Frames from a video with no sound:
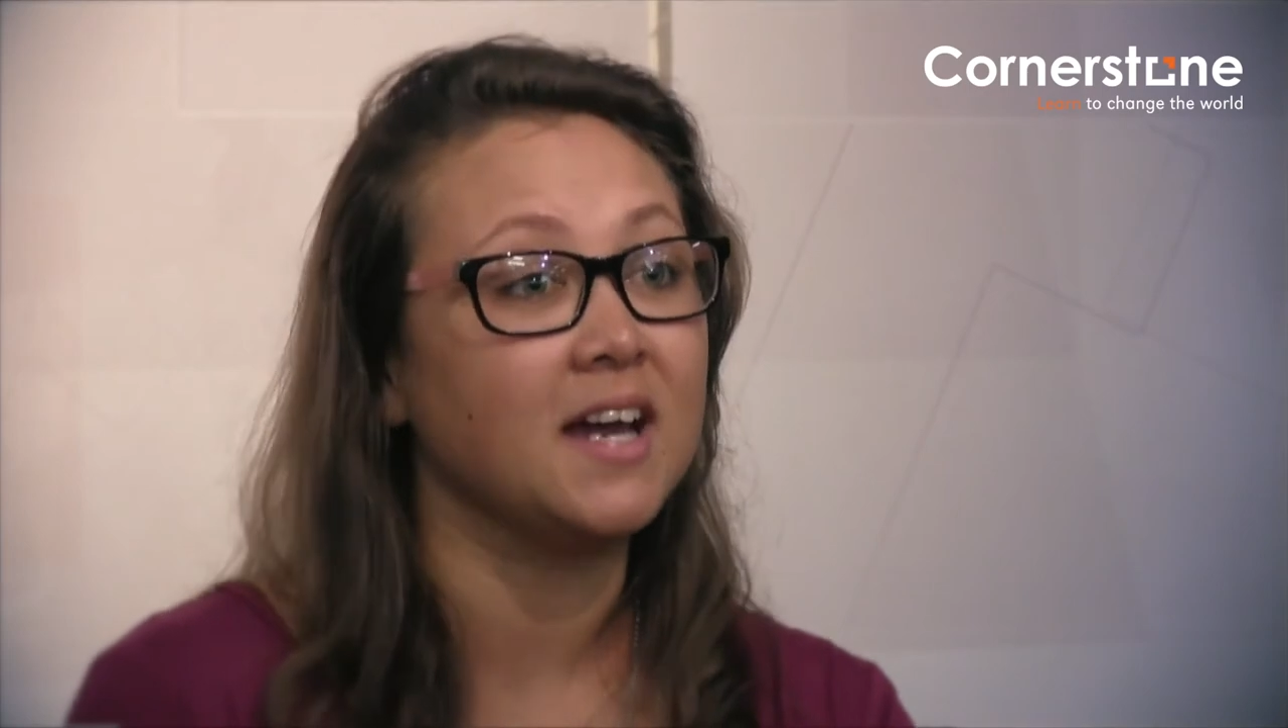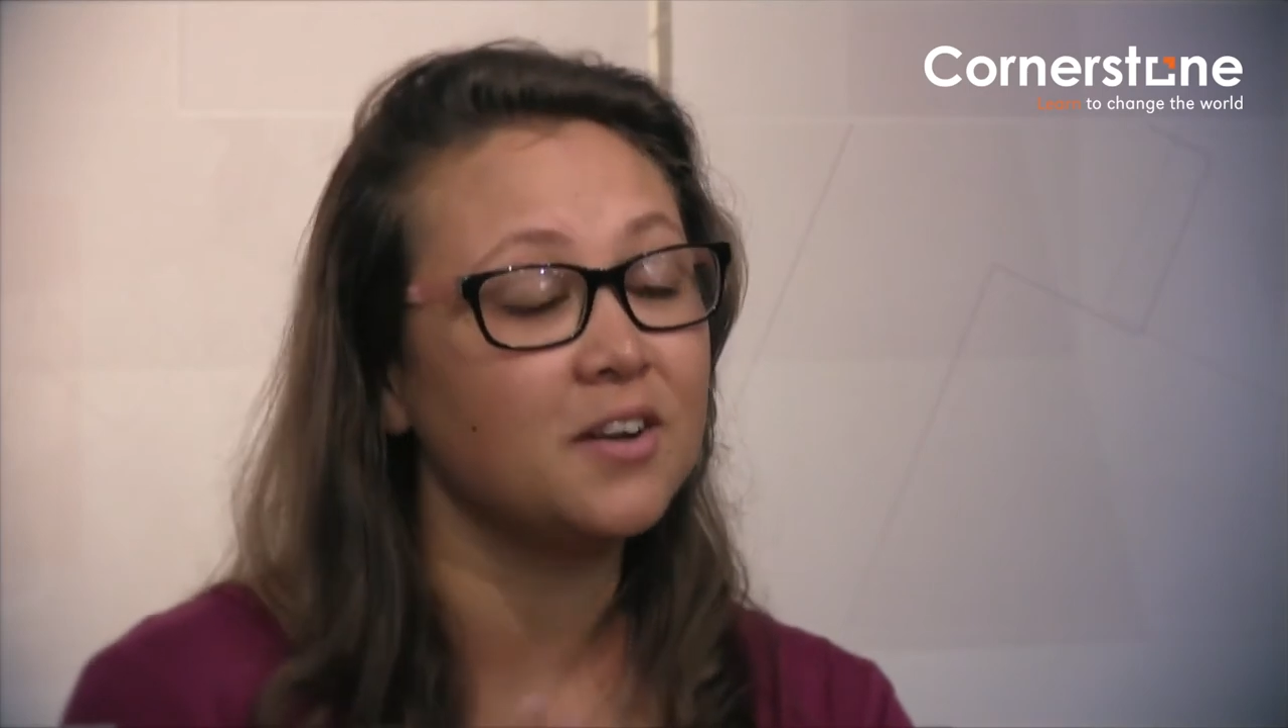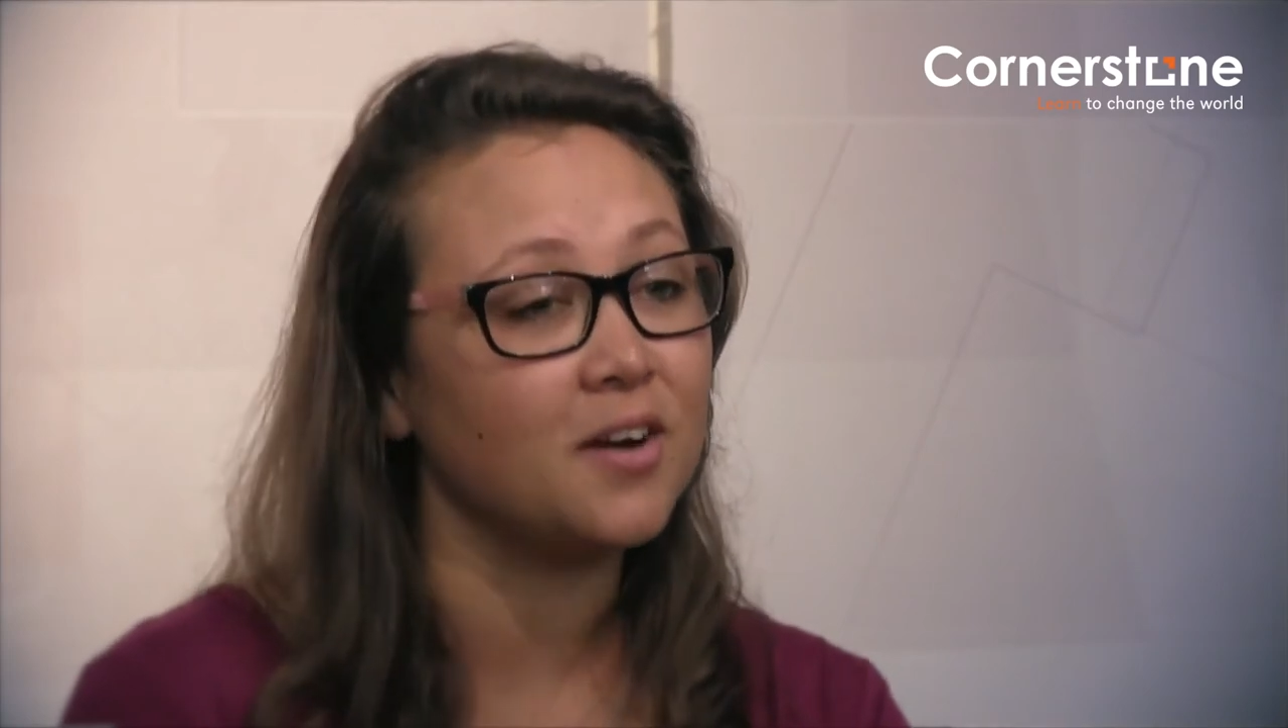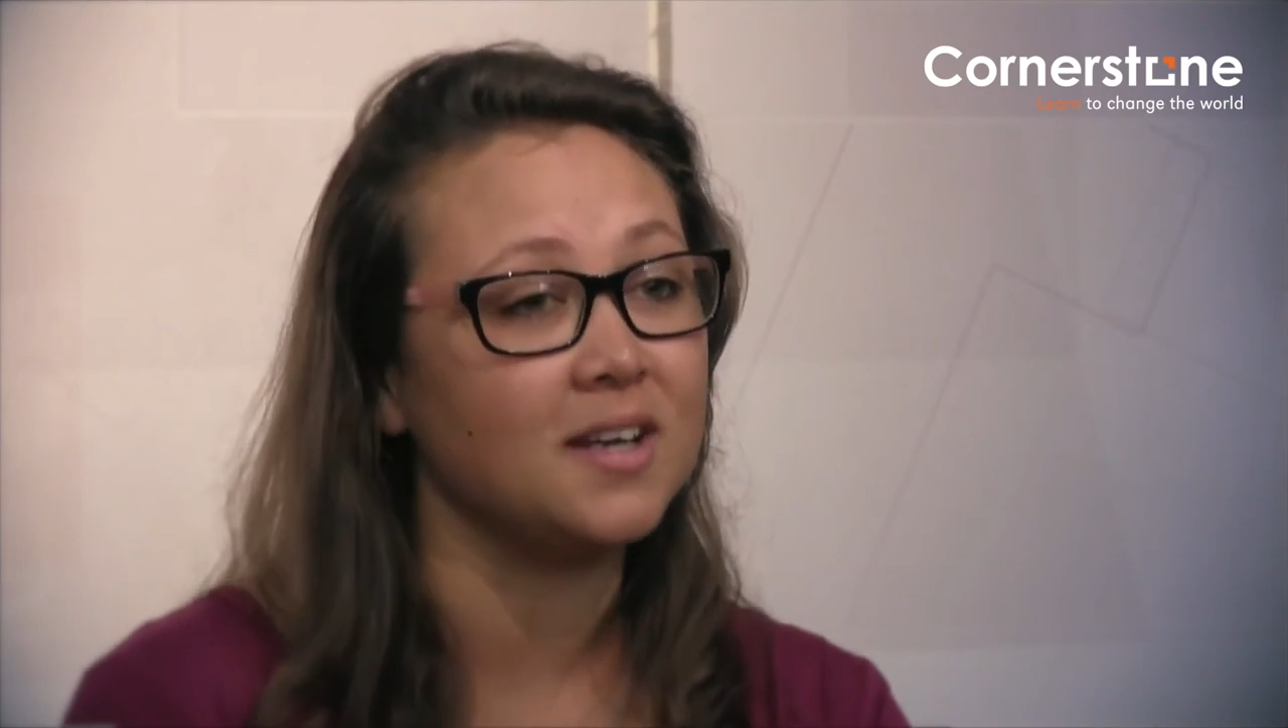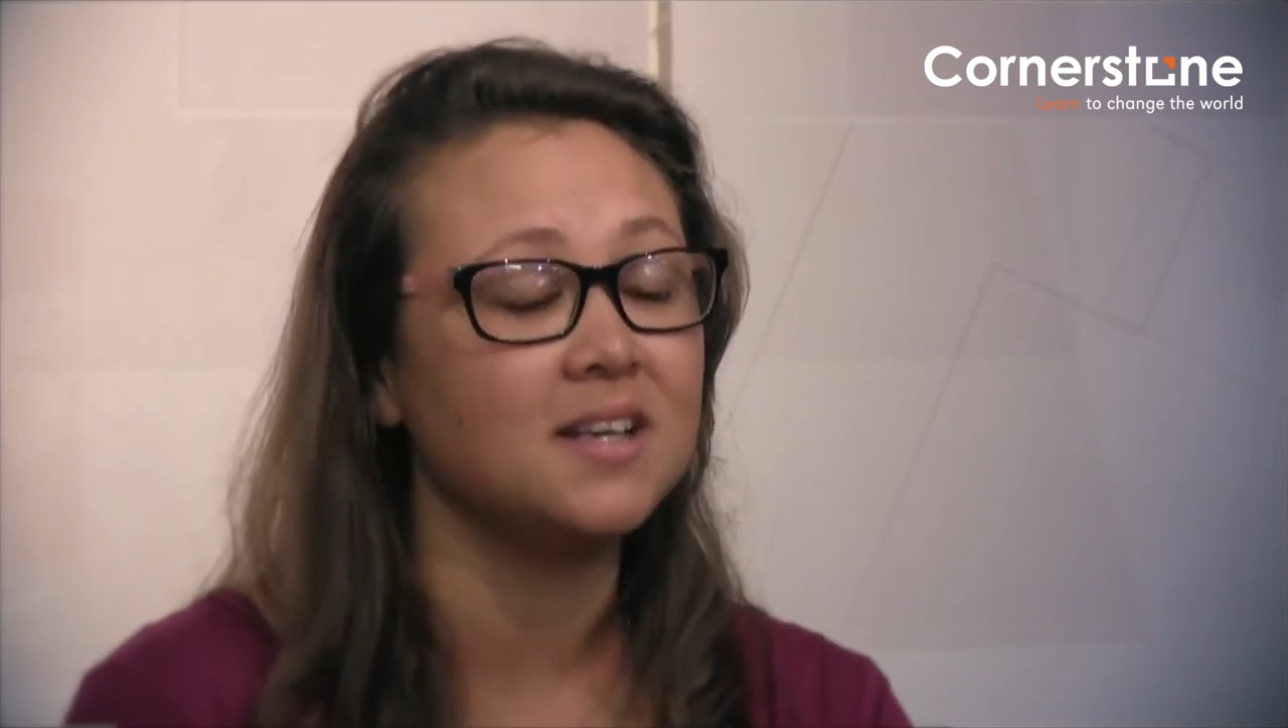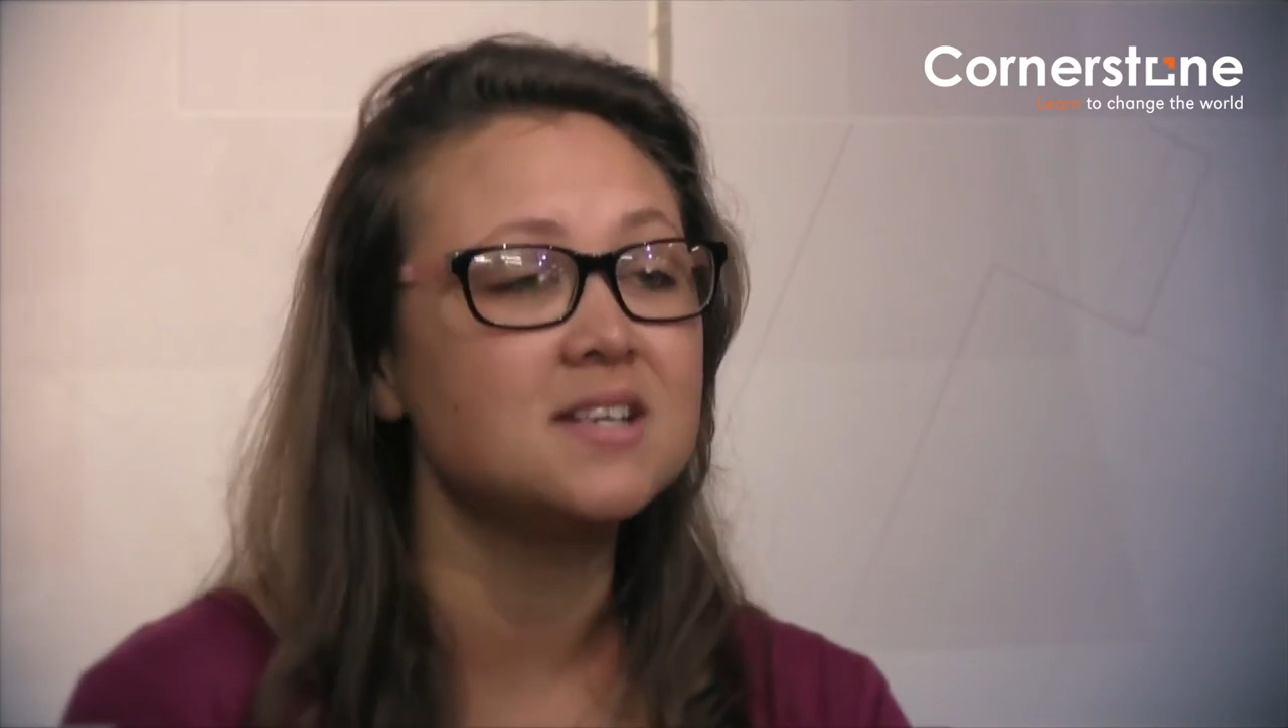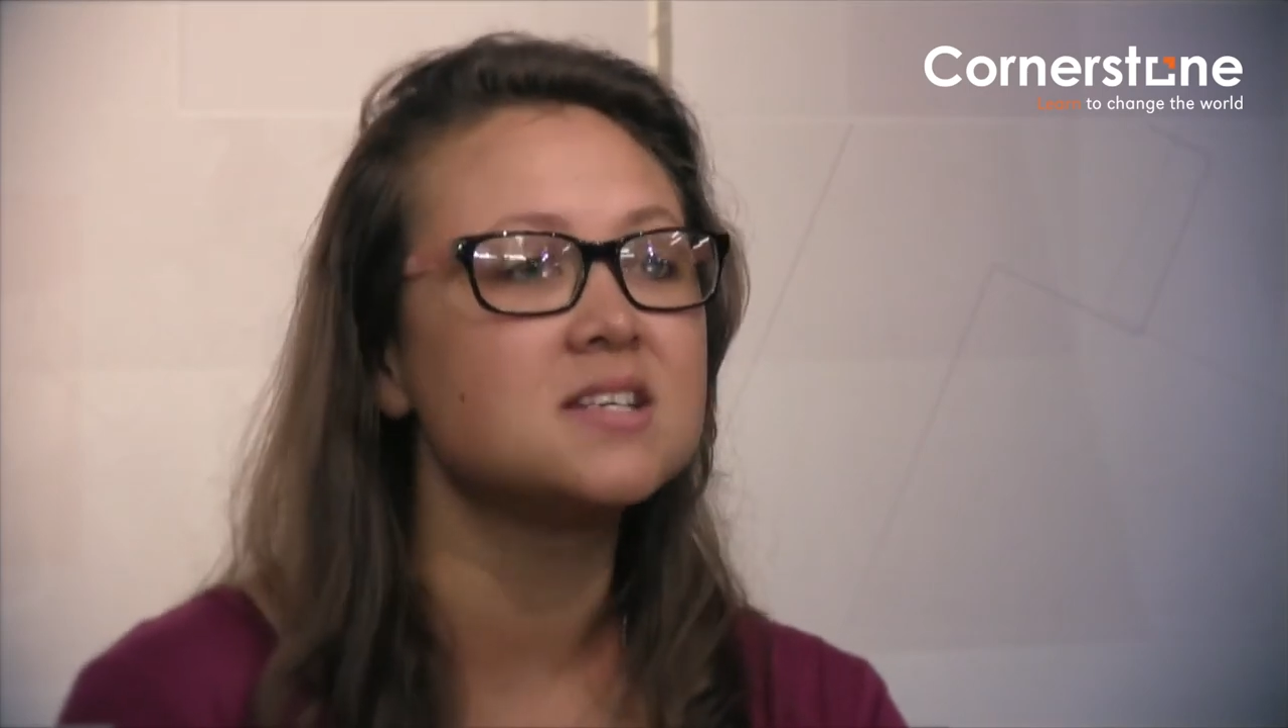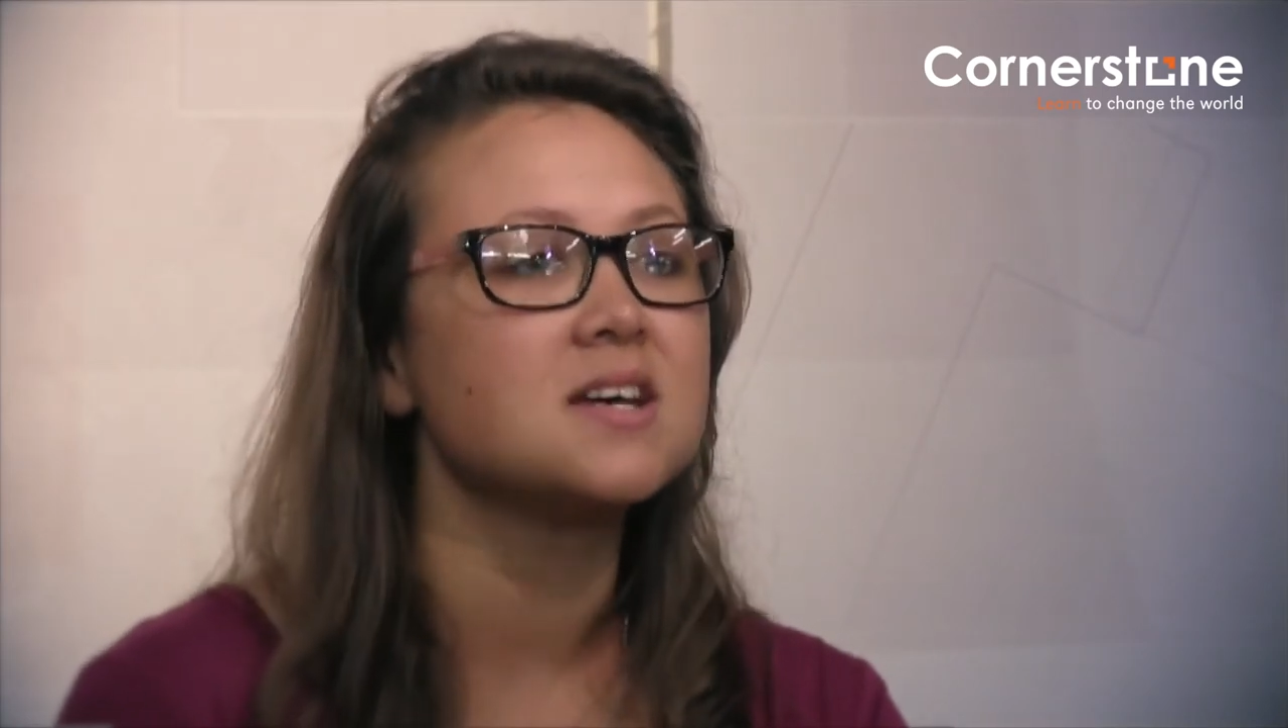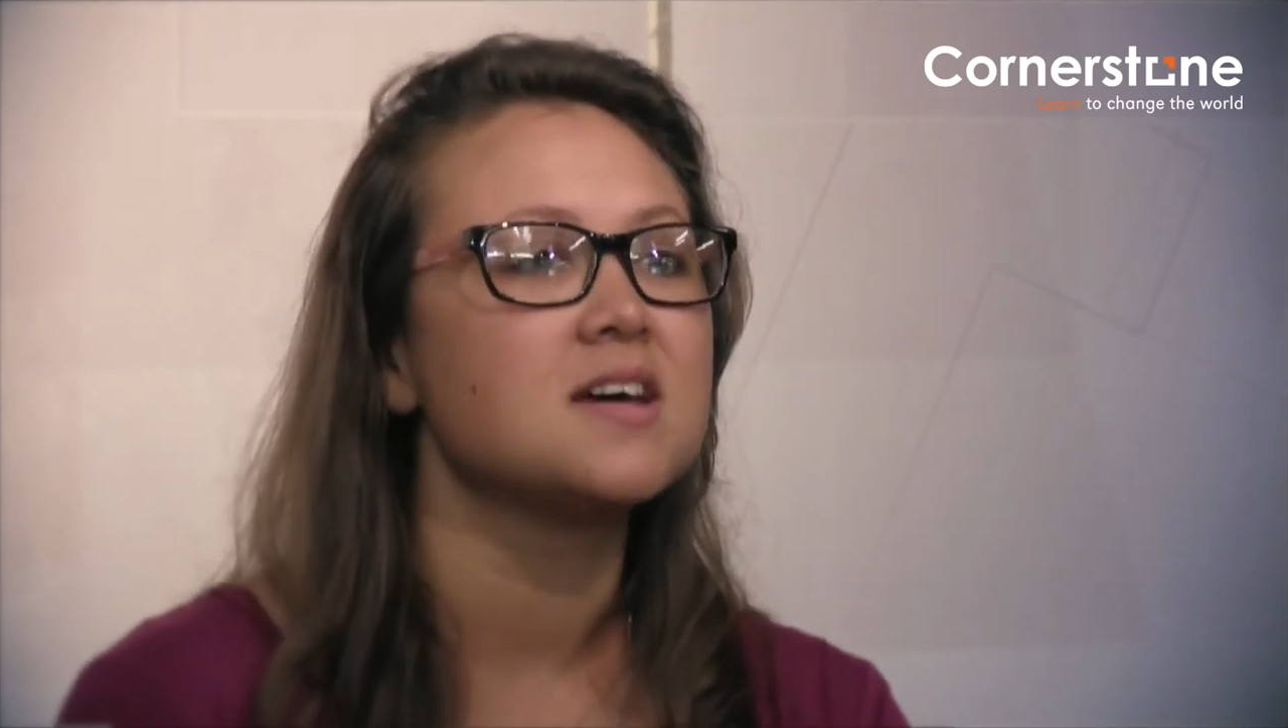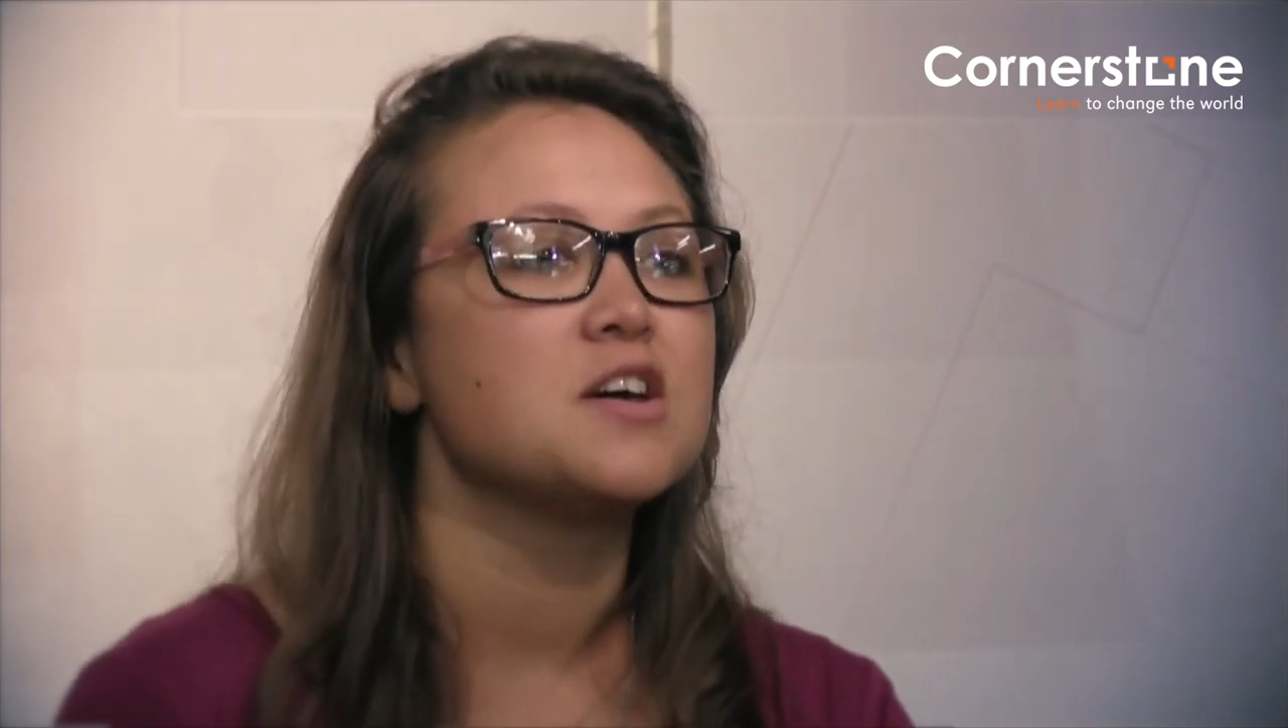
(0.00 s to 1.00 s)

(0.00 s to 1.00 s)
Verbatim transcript: gain knowledge,